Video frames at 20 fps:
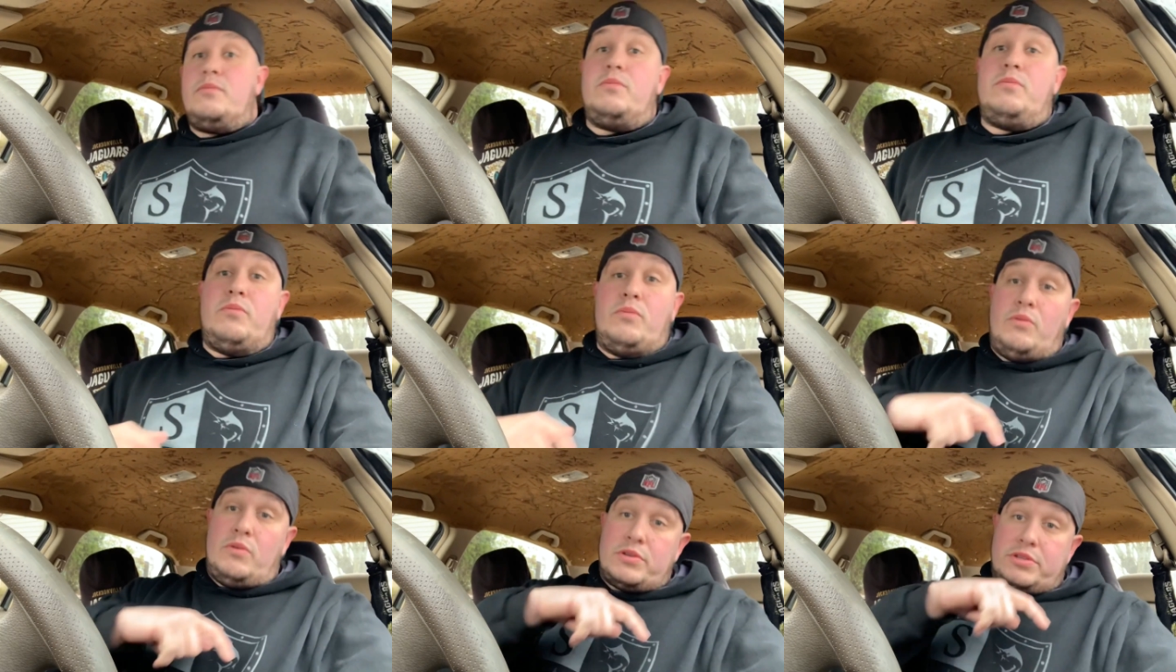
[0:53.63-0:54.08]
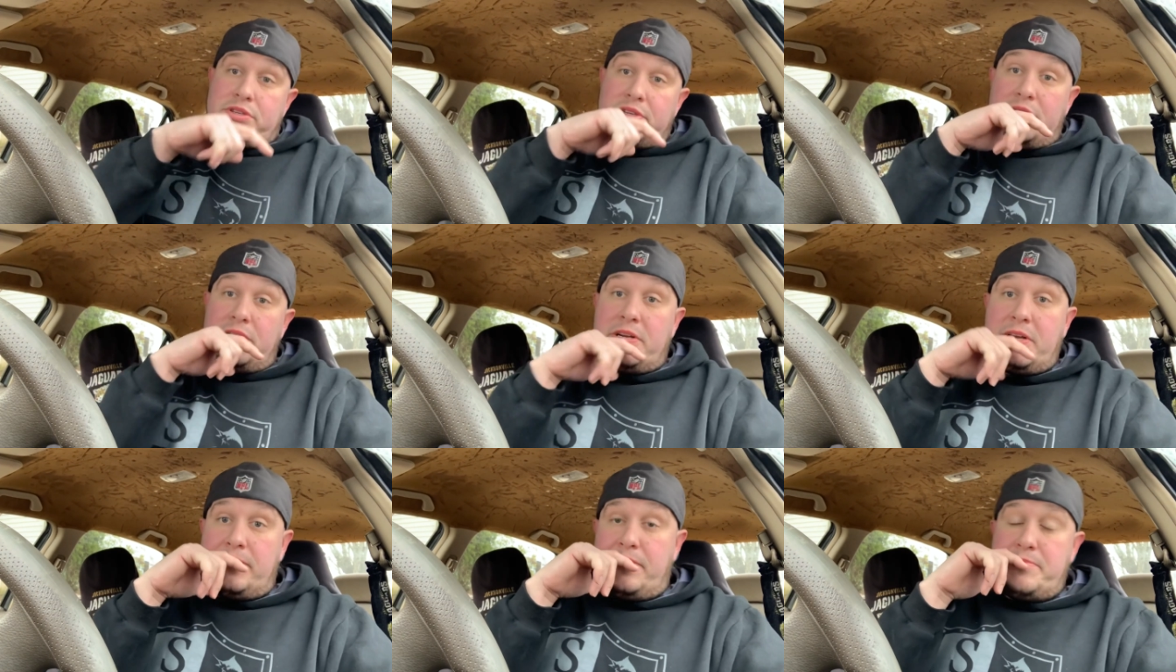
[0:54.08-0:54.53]
What's
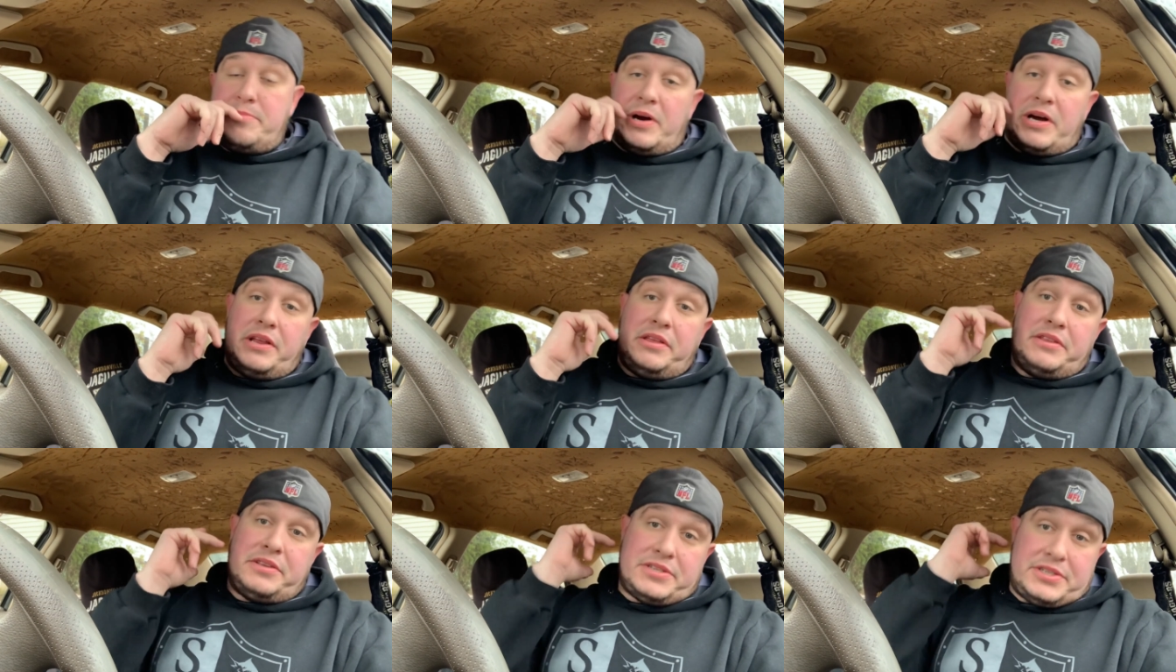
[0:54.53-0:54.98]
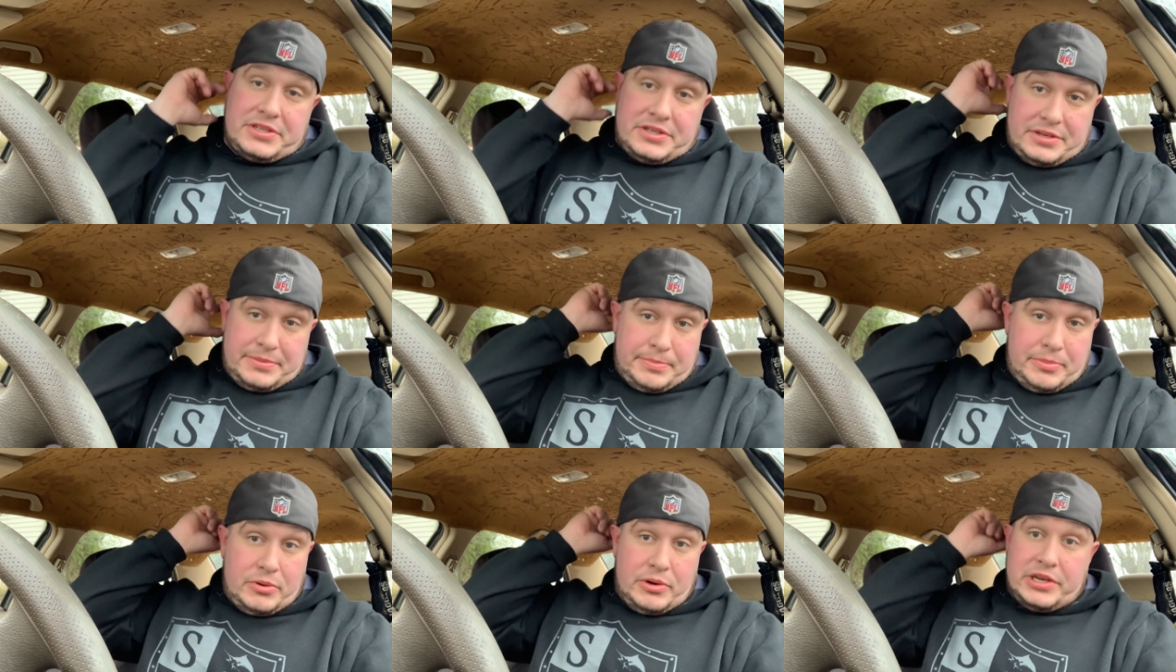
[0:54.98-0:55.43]
good, everybody? This is
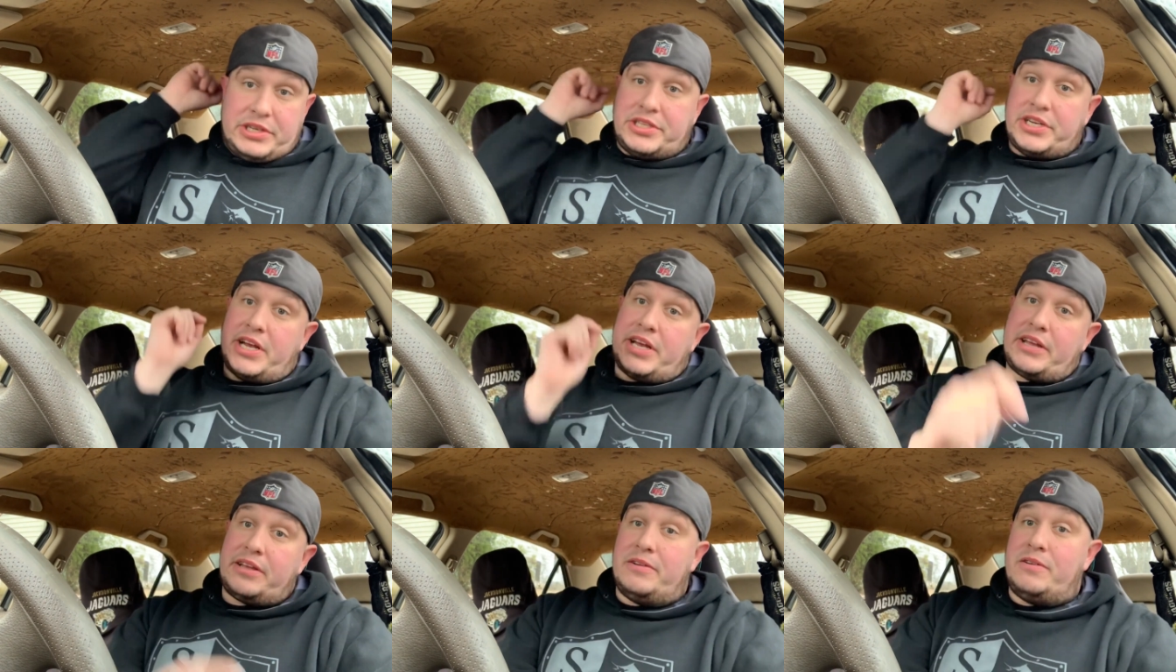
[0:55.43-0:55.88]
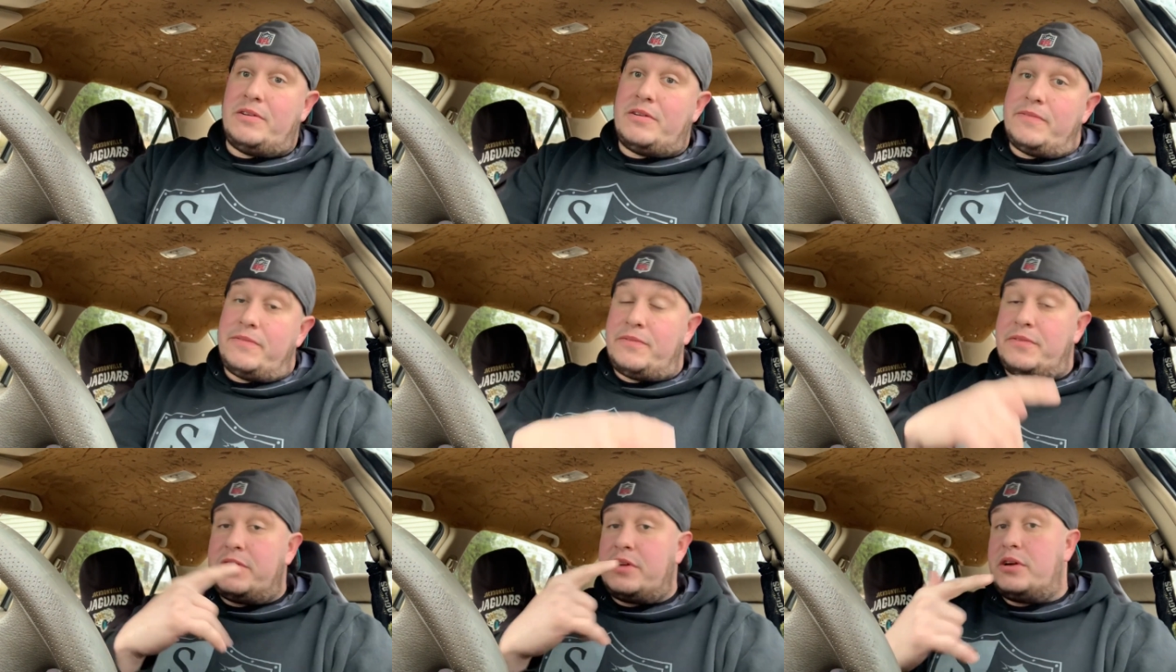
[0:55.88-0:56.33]
your boy
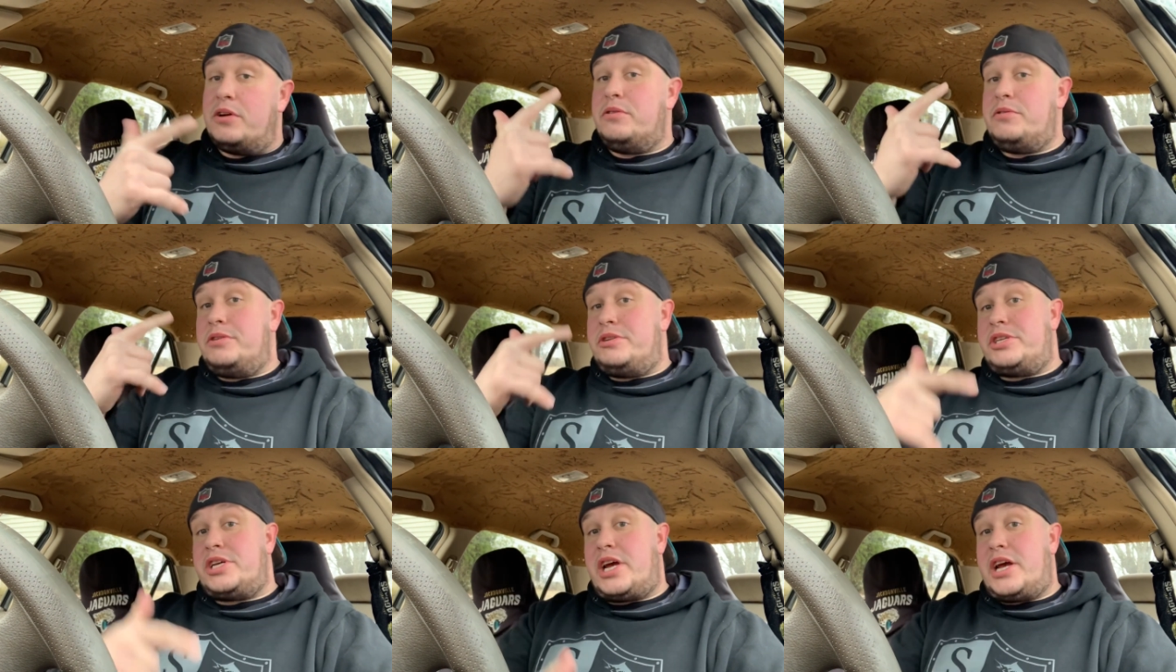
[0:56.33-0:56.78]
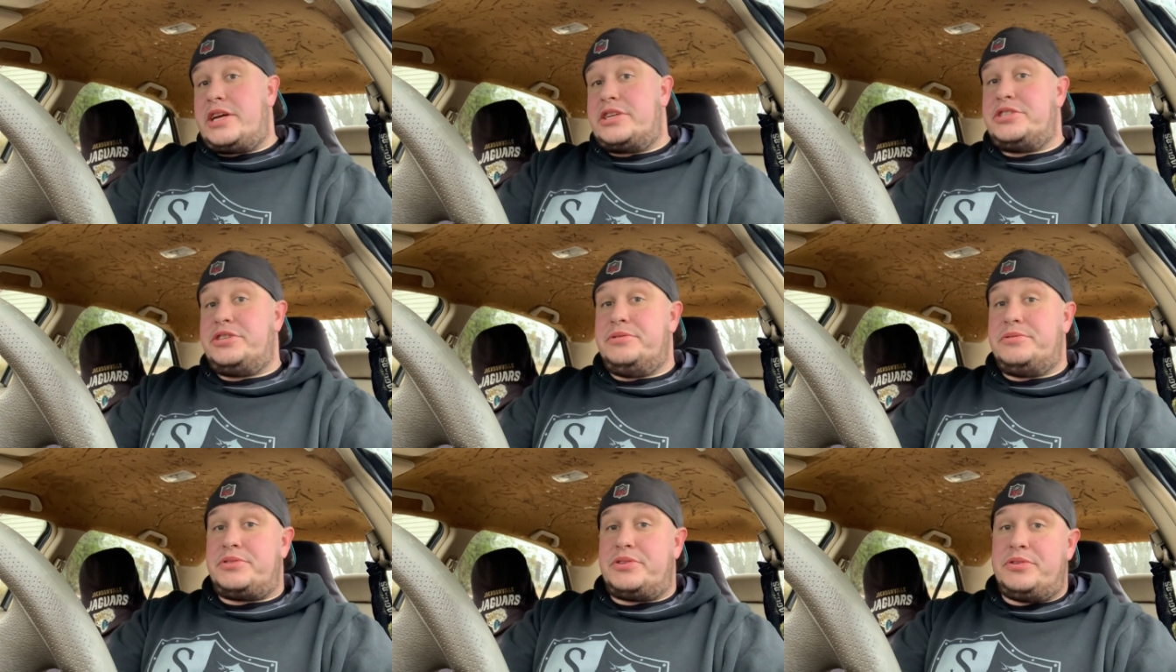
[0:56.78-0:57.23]
Jaginoff, the Go to
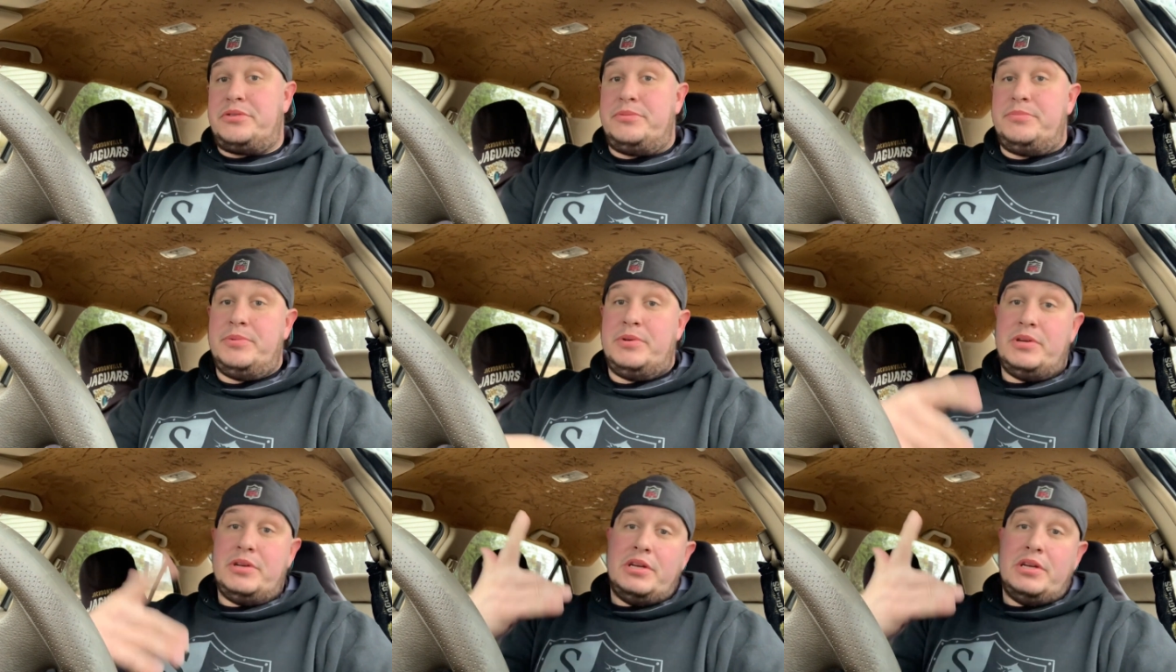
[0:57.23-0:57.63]
Jags YouTube.